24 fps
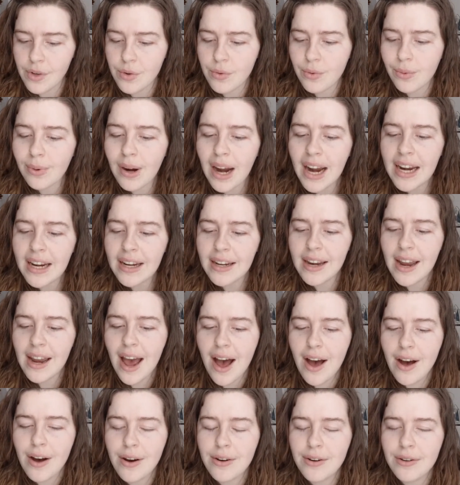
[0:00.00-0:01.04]
Right
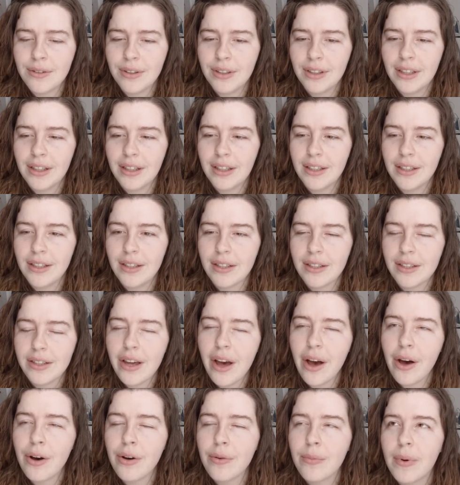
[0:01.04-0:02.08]
now,
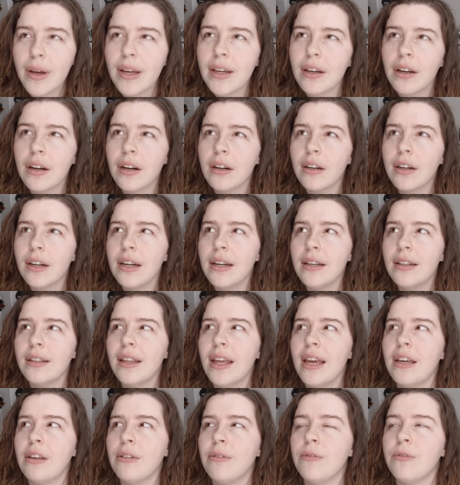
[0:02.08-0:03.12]
so my current
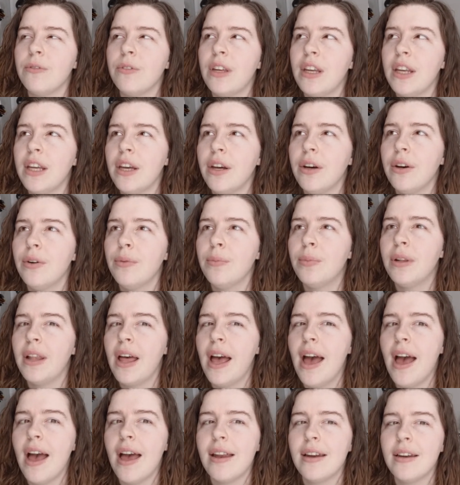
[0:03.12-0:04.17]
like video
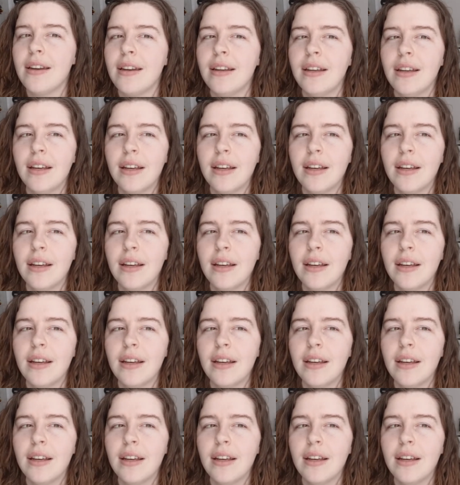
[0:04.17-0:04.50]
plan,